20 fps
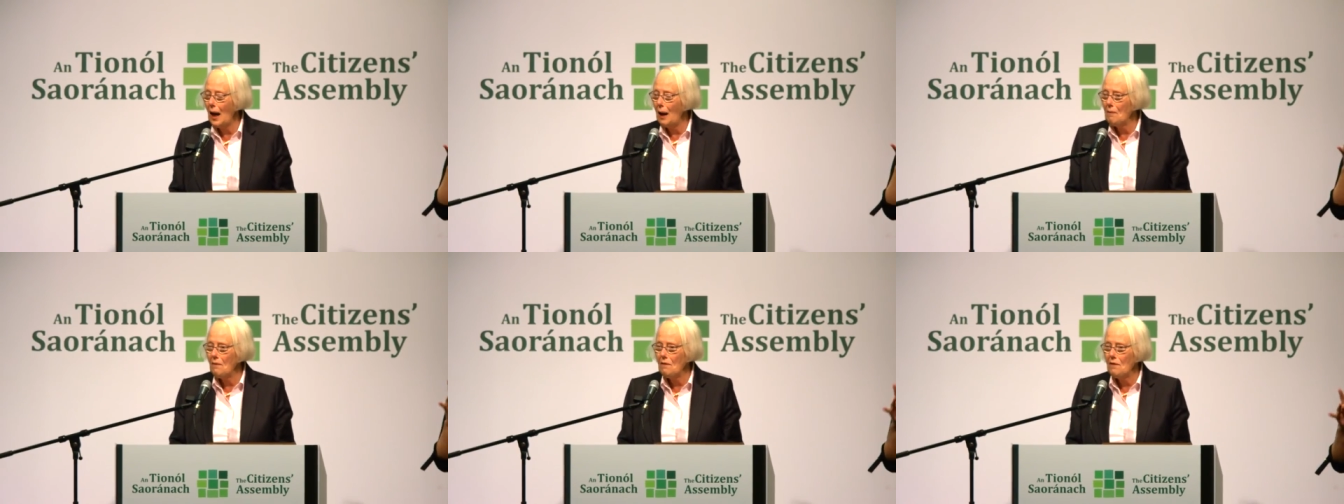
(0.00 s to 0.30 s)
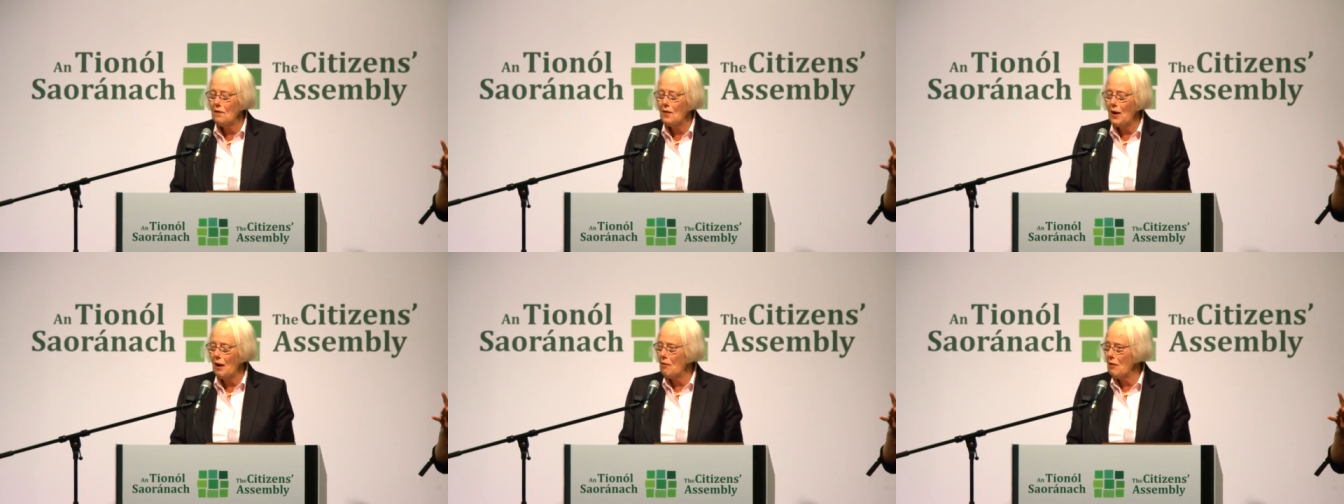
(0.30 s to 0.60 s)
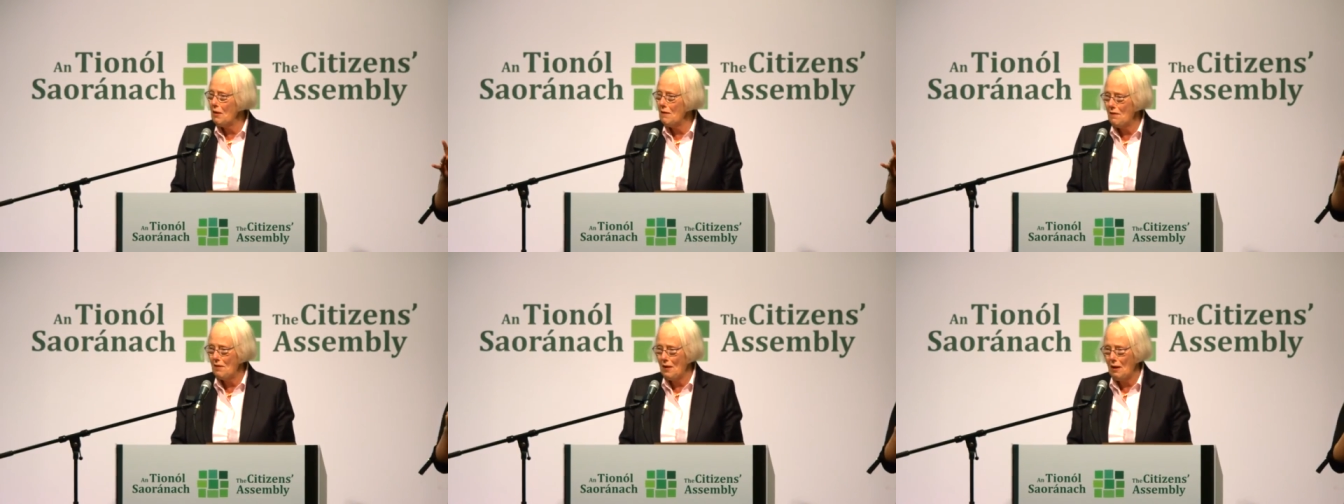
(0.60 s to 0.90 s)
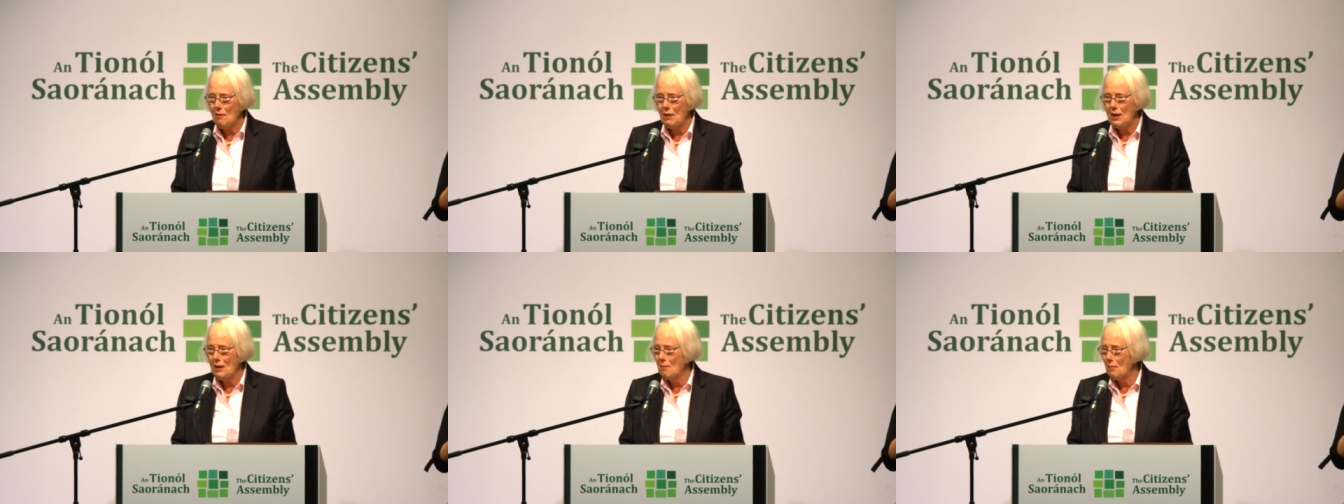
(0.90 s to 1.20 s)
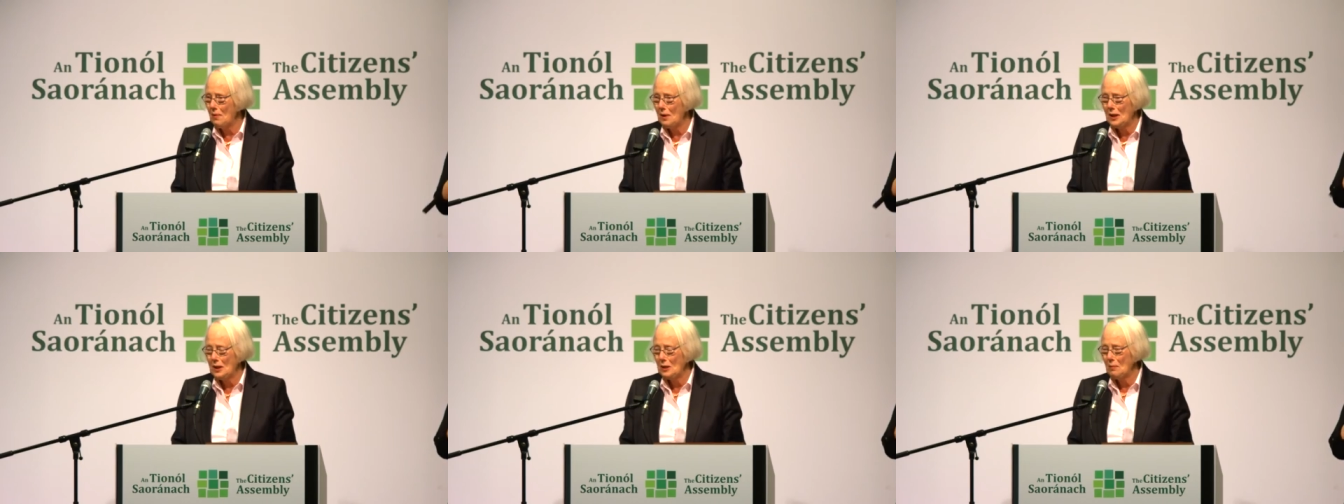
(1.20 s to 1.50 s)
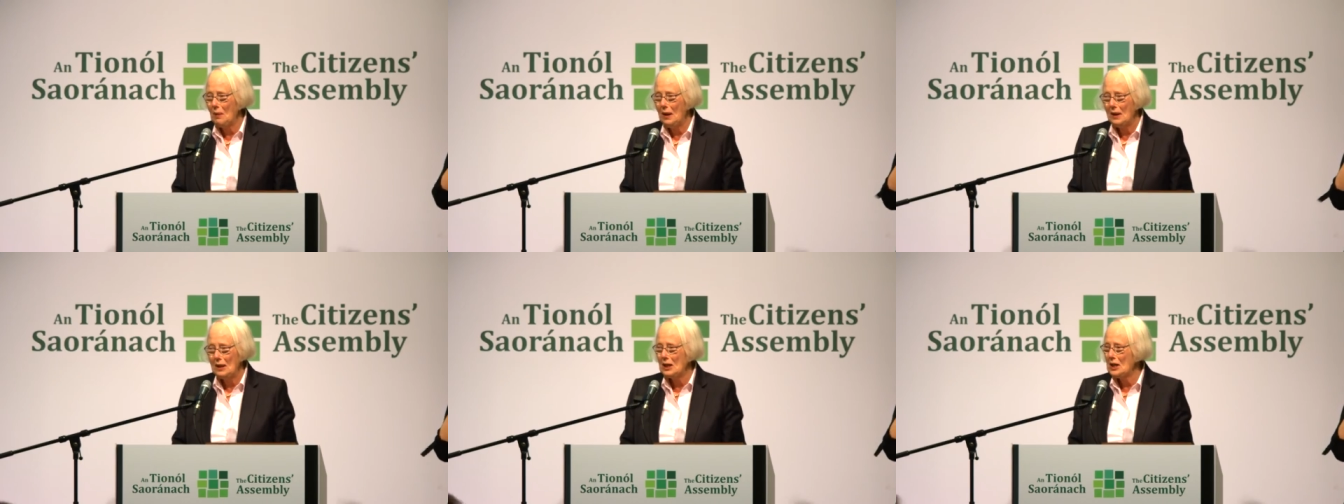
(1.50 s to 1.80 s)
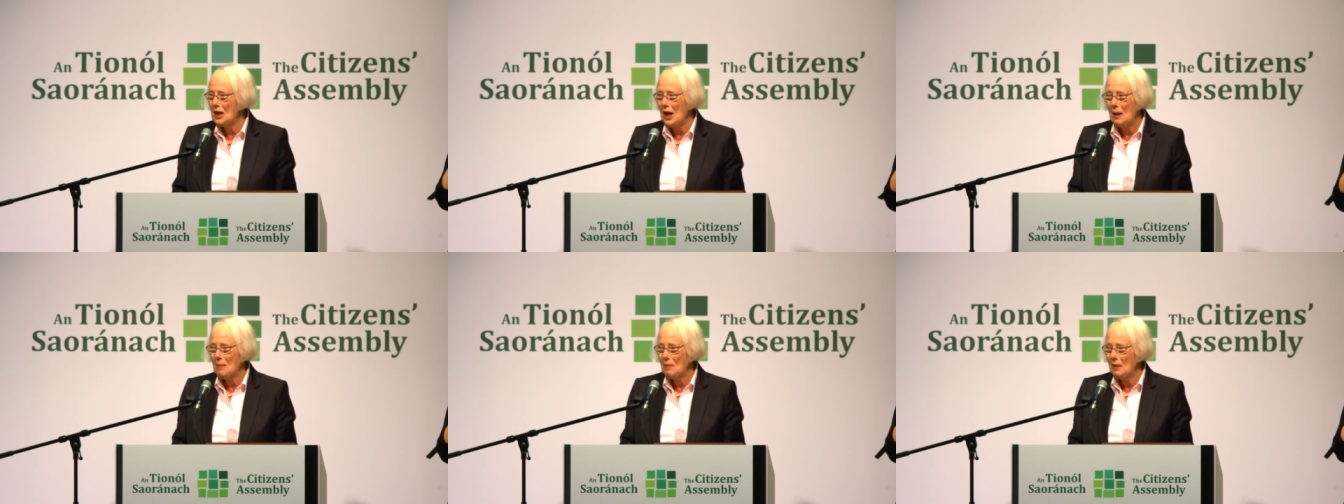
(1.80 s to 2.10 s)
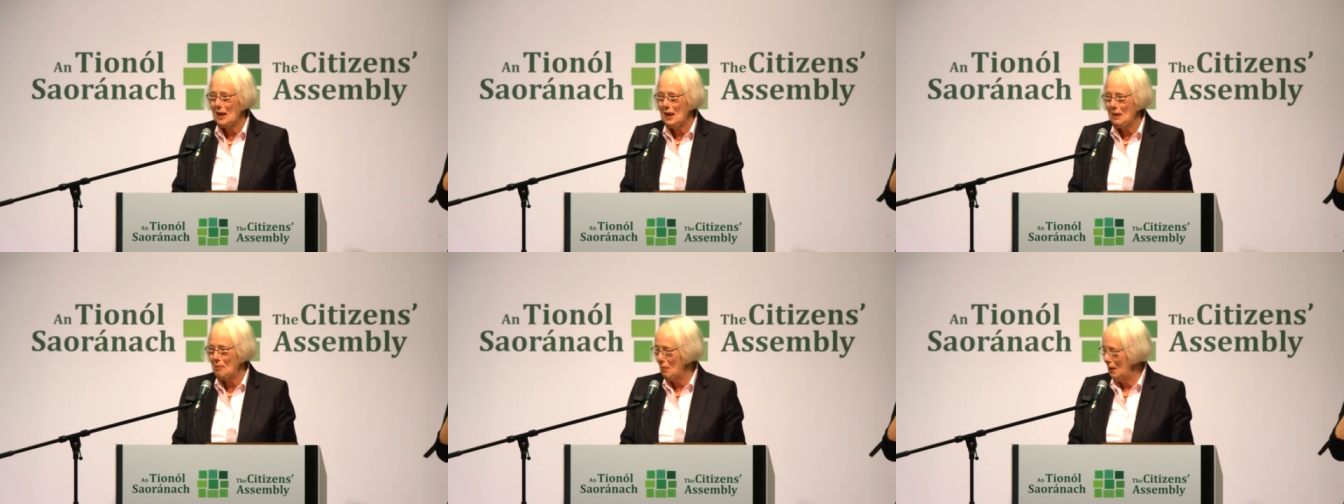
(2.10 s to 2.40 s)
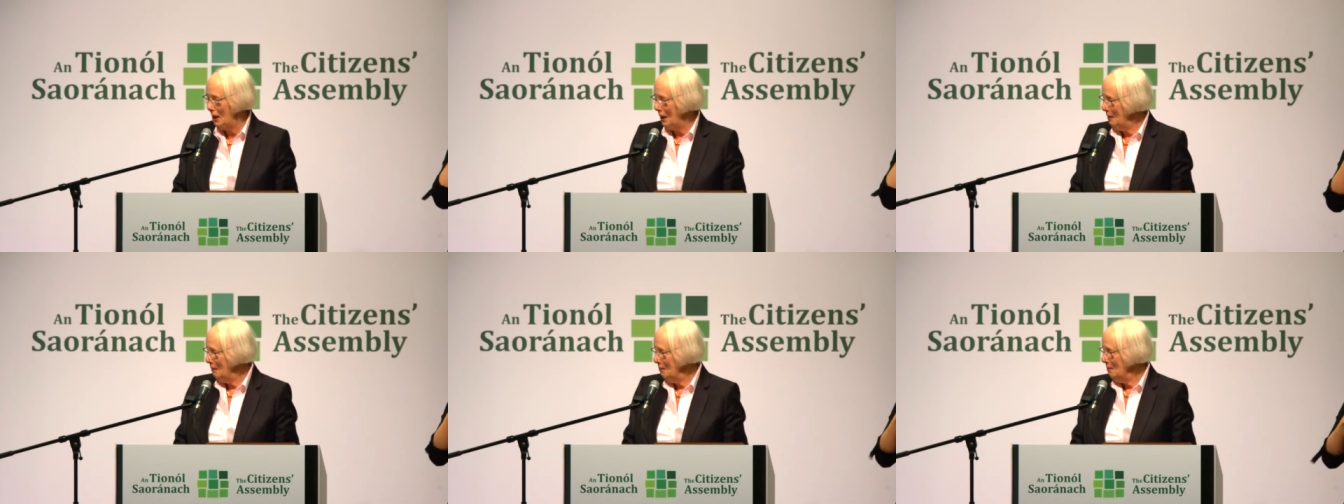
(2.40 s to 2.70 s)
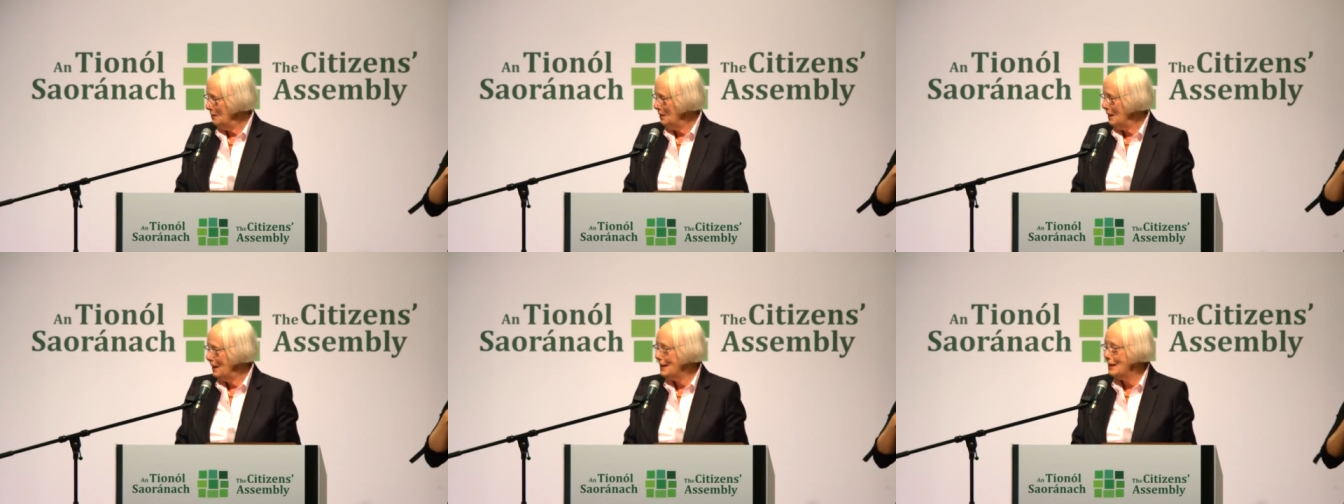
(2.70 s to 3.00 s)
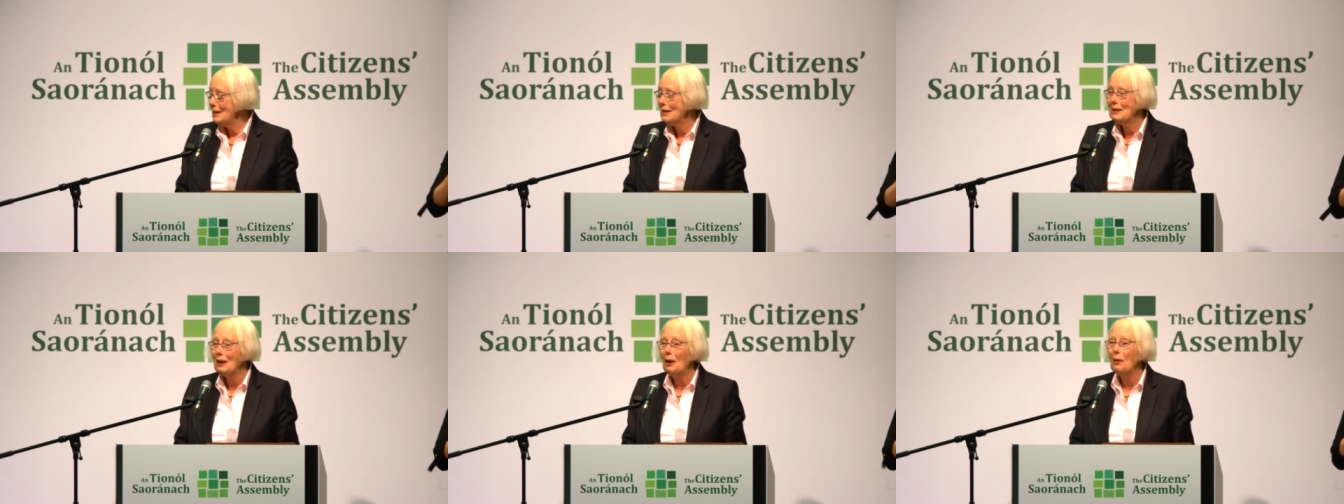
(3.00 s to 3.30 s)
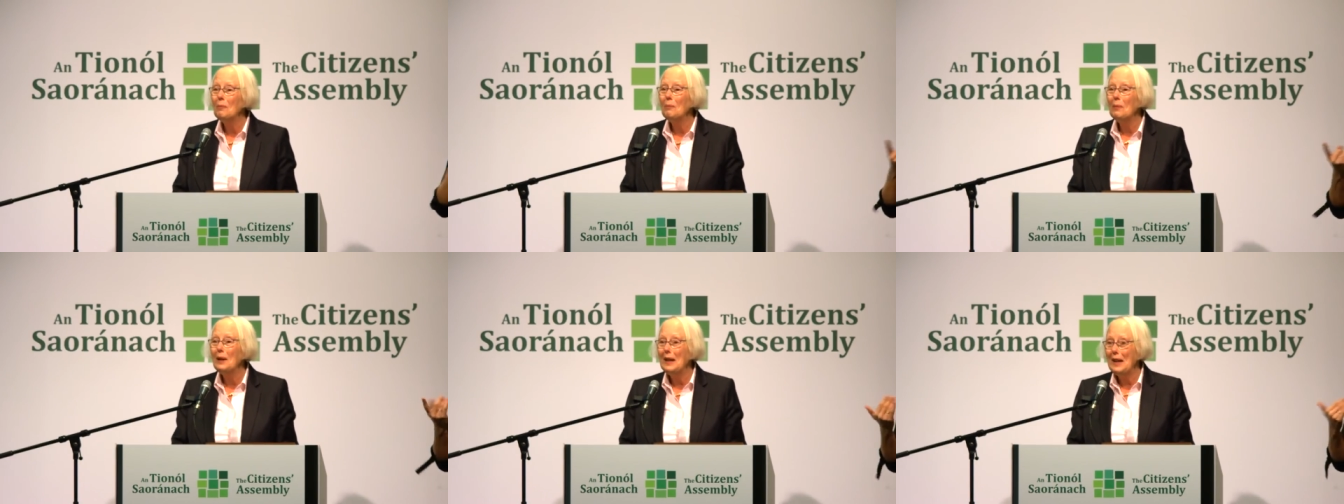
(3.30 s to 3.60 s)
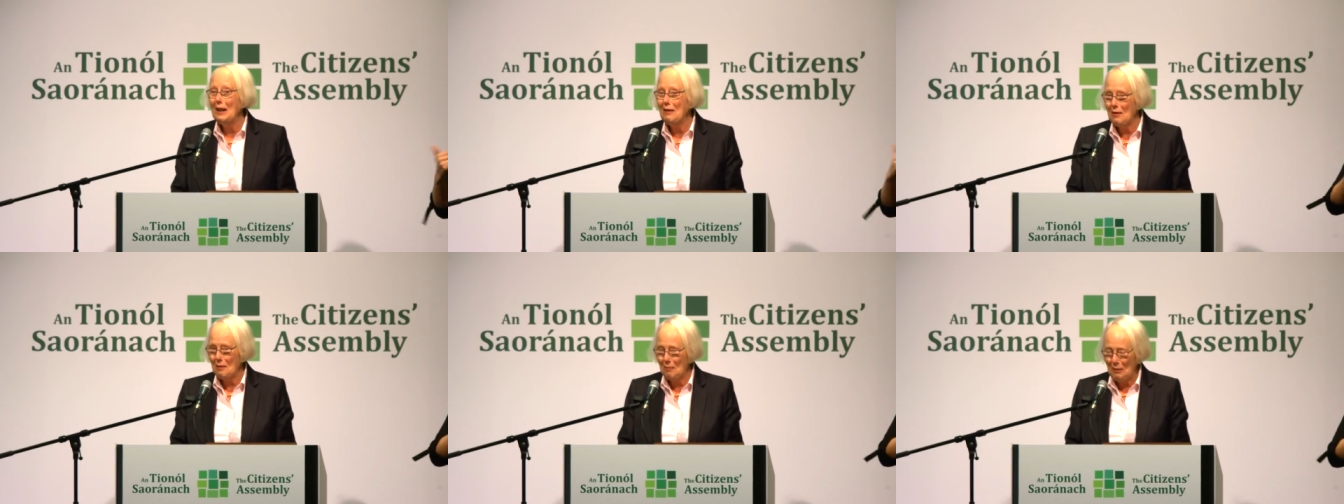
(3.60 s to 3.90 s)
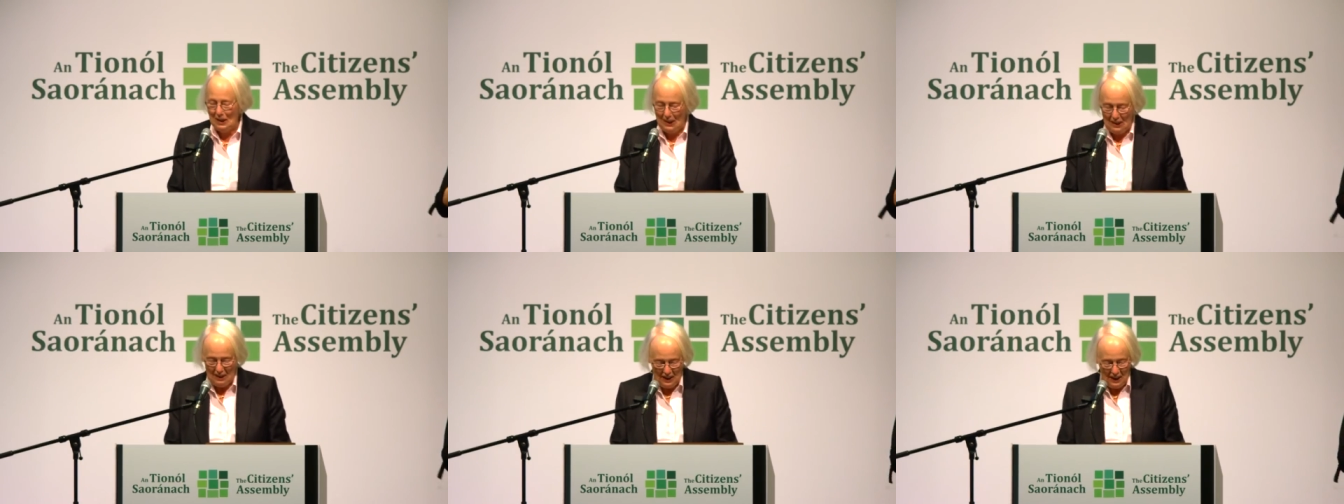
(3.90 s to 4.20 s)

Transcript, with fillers: I'm very, very impressed by the timekeeping. It's unbelievable.